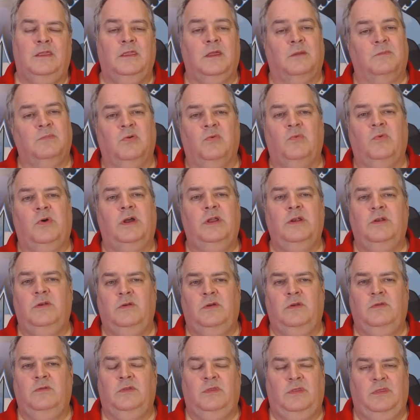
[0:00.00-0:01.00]
number
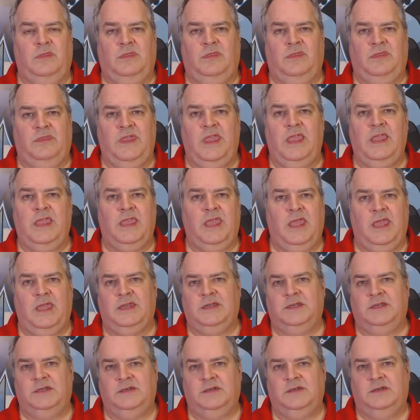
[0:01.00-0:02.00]
one, they
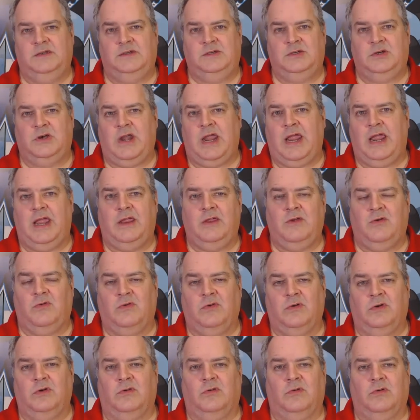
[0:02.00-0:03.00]
can't track
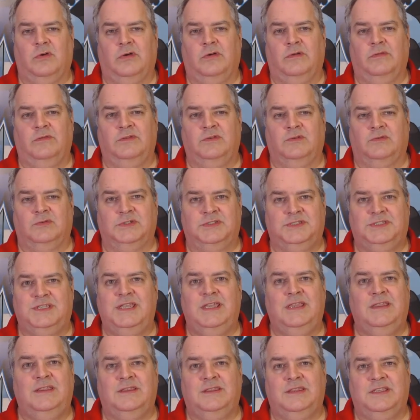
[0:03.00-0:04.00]
or
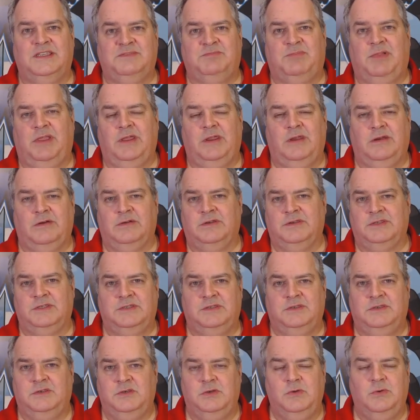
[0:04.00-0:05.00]
see that this player
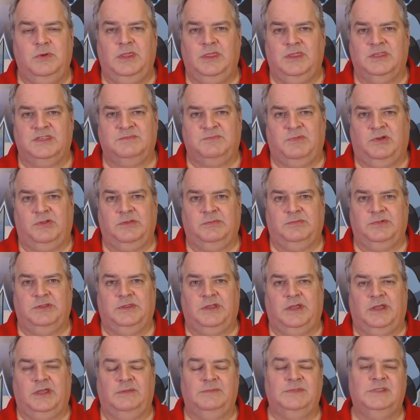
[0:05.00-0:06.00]
is doing this multiple
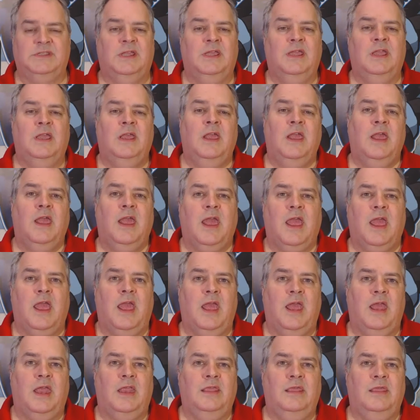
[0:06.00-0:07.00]
times.
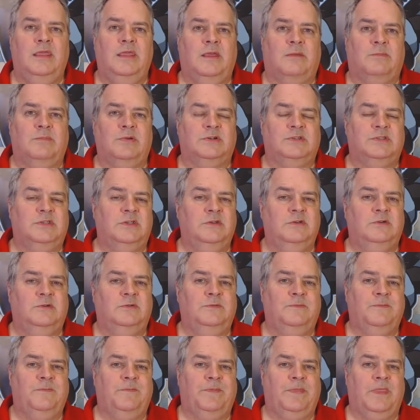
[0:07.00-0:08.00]
And number
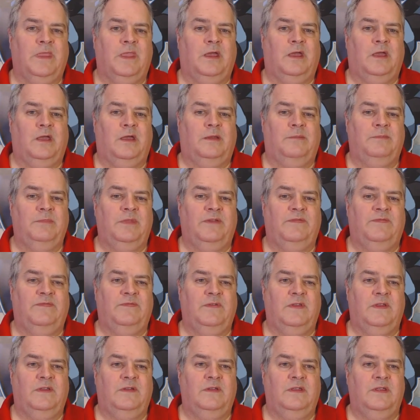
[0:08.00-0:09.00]
two,
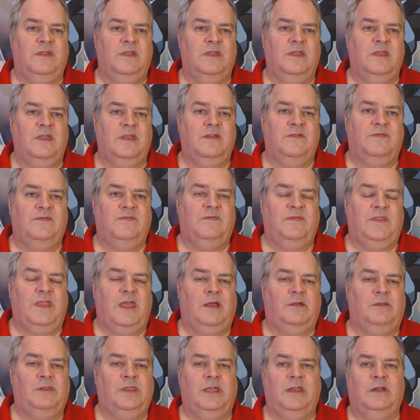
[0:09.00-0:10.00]
if
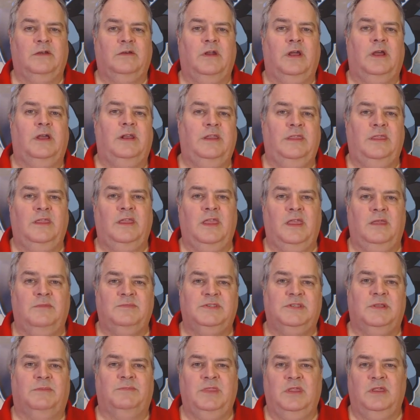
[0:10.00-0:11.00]
now later on in the game
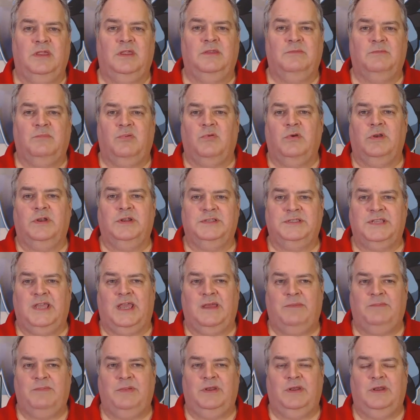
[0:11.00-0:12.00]
something important has
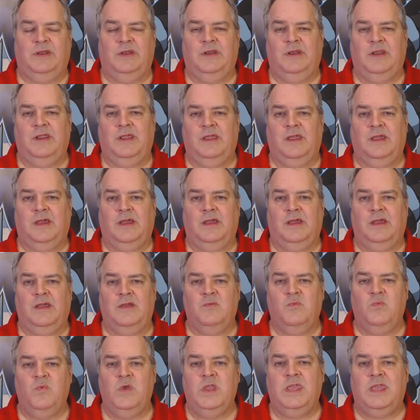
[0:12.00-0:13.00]
happened,
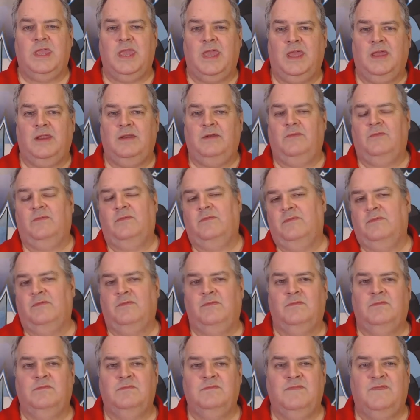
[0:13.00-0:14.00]
we can't
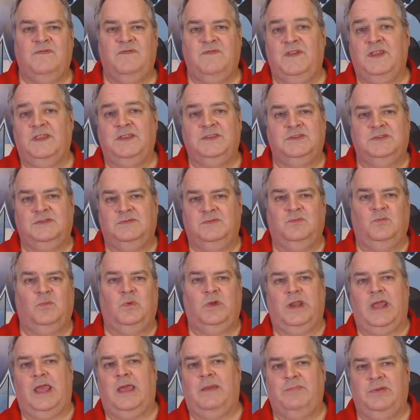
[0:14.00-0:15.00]
fix
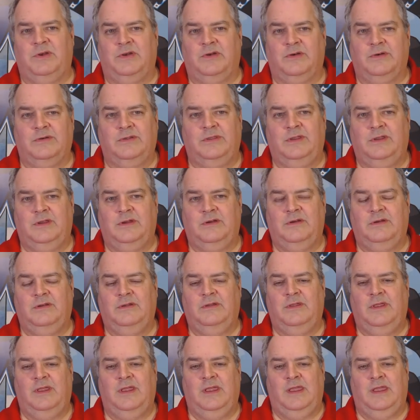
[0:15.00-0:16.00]
what happened earlier.